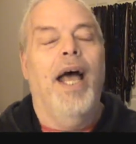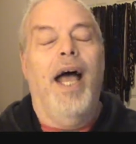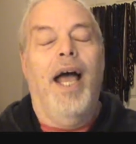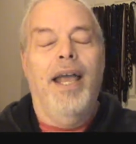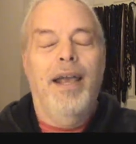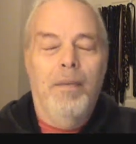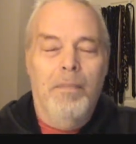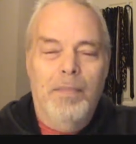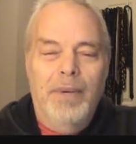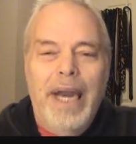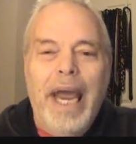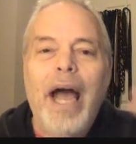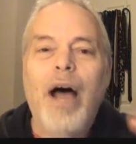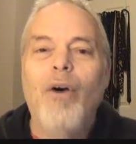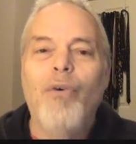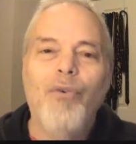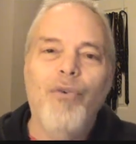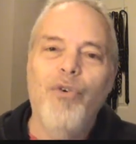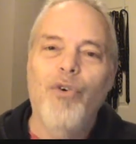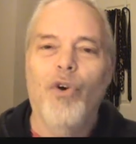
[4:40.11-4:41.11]
I am
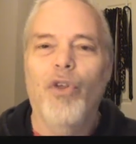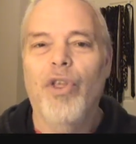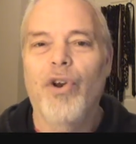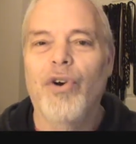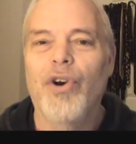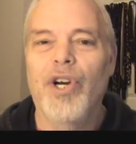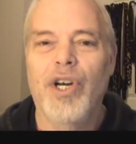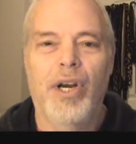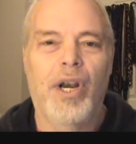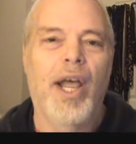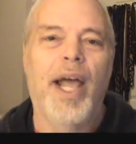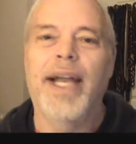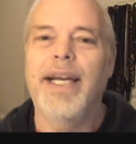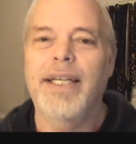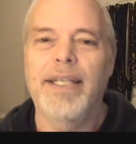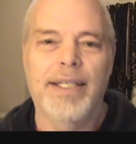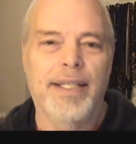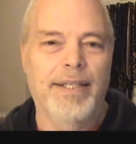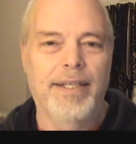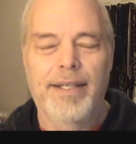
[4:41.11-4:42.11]
now further
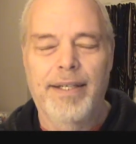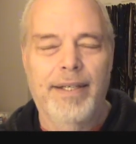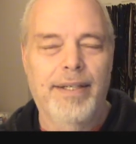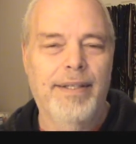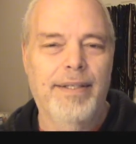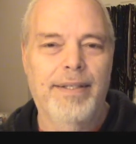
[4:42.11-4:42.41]
enlightened,